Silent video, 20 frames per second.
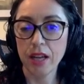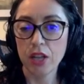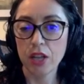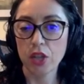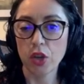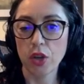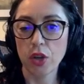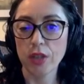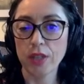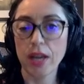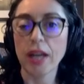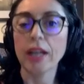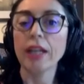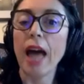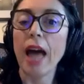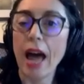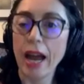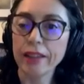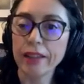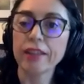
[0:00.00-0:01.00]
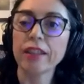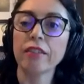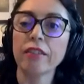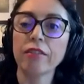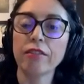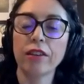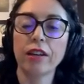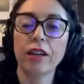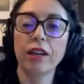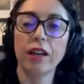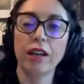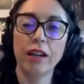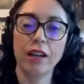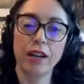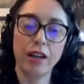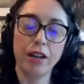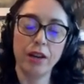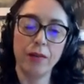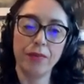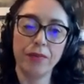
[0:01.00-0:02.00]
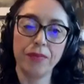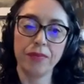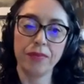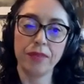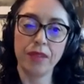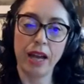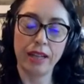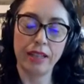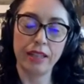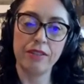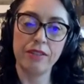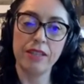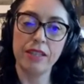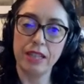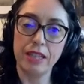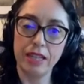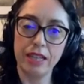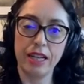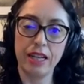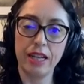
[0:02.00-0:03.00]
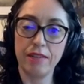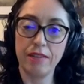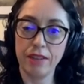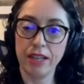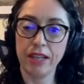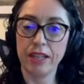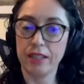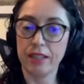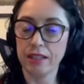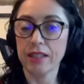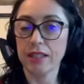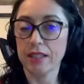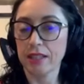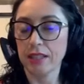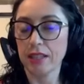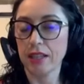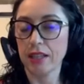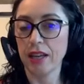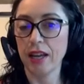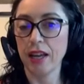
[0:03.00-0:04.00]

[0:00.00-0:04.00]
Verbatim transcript: So it's an active, um, active city living in this,